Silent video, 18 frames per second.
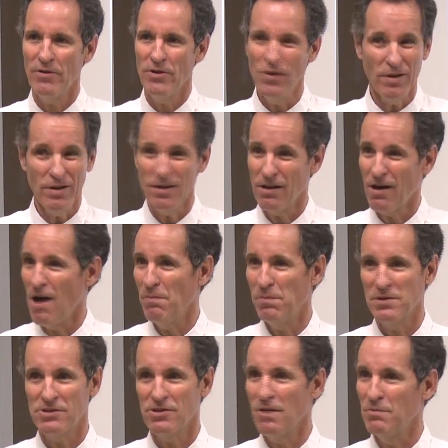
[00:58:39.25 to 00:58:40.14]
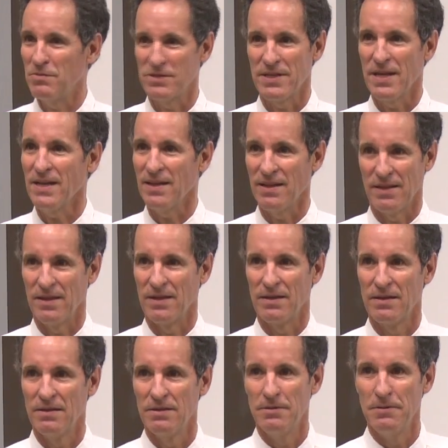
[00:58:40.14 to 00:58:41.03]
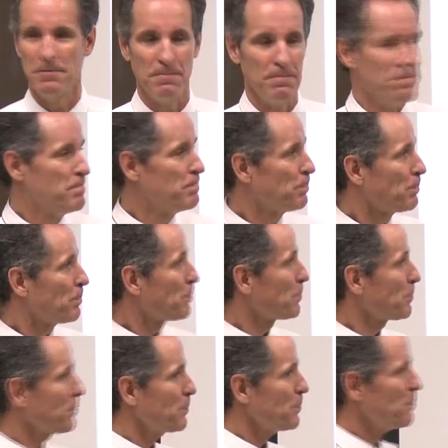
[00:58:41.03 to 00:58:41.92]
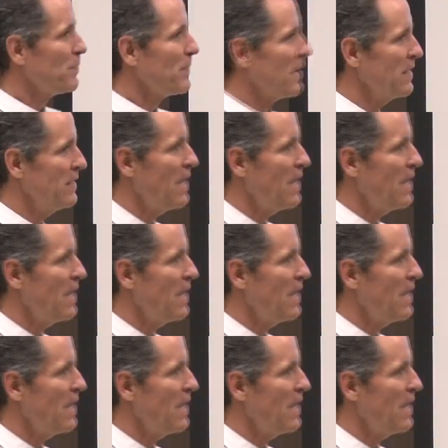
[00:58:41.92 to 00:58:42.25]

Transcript: you can accomplish all these things.